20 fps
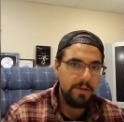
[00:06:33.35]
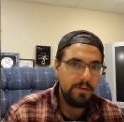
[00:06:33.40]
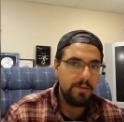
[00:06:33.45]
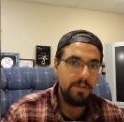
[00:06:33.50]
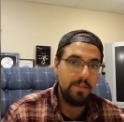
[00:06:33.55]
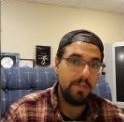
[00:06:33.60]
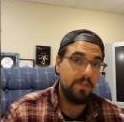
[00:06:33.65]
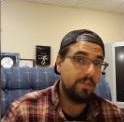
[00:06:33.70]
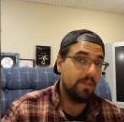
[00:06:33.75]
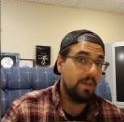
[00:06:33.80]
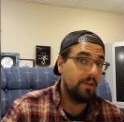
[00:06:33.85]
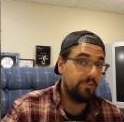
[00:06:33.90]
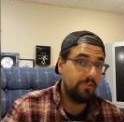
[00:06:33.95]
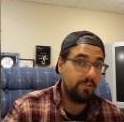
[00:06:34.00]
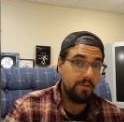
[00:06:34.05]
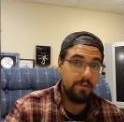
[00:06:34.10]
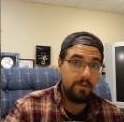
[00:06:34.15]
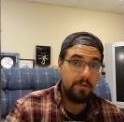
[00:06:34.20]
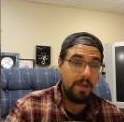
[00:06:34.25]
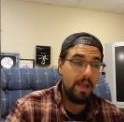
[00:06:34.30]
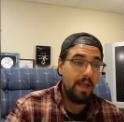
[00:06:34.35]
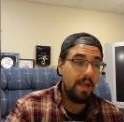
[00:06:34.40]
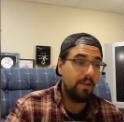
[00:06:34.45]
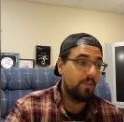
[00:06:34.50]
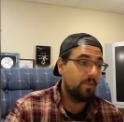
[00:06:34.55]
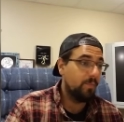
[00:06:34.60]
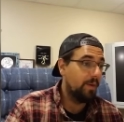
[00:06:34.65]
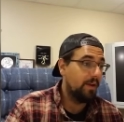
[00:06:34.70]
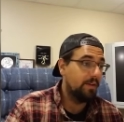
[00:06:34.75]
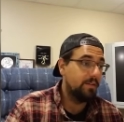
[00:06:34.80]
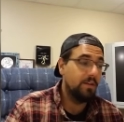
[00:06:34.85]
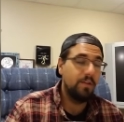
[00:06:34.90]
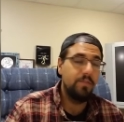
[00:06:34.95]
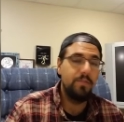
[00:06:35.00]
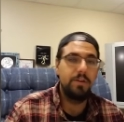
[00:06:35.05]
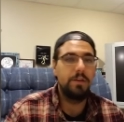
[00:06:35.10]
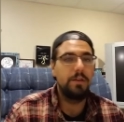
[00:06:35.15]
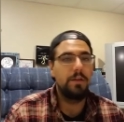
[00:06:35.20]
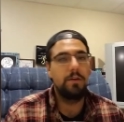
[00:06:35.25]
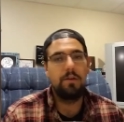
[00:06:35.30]
to the session aspect of
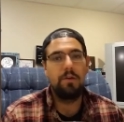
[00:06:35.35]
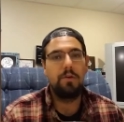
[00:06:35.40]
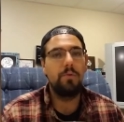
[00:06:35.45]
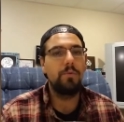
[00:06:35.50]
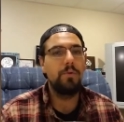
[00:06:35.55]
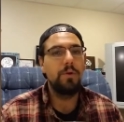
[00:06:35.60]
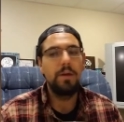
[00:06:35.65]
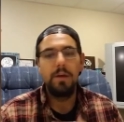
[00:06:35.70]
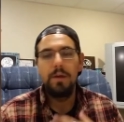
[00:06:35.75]
it. You know,